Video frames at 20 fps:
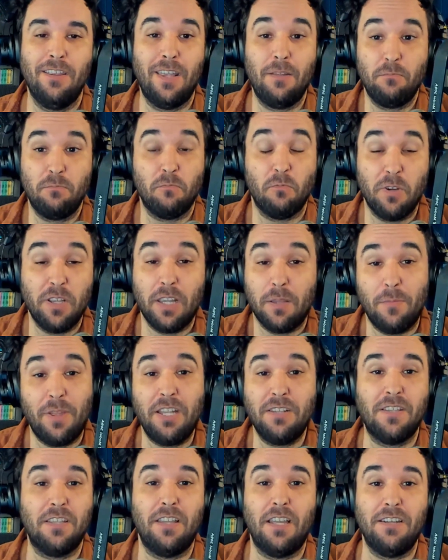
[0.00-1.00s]
that really
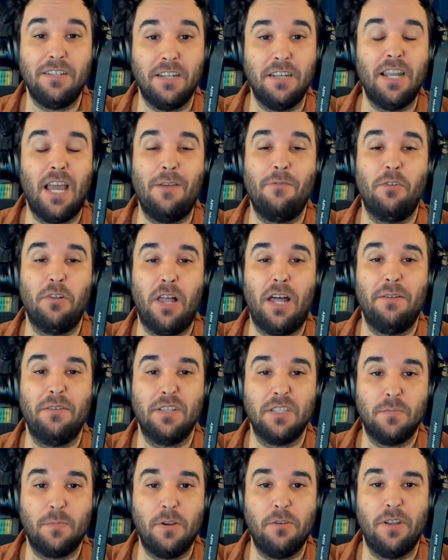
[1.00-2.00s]
means that they didn't have a lot
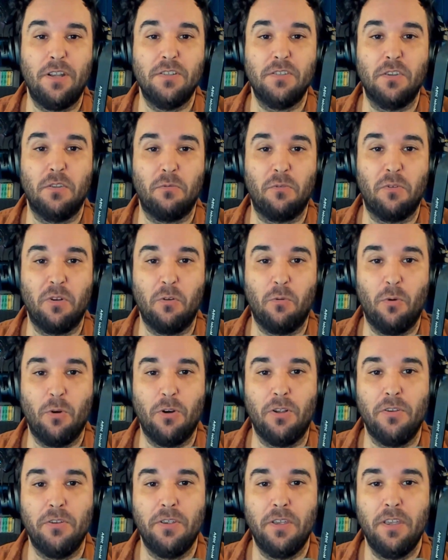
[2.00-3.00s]
of experience in the real
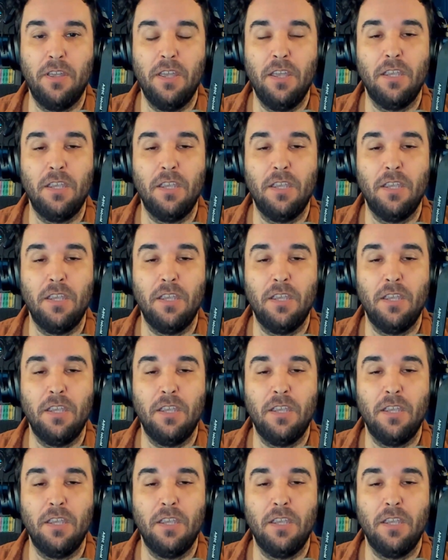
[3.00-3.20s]
world.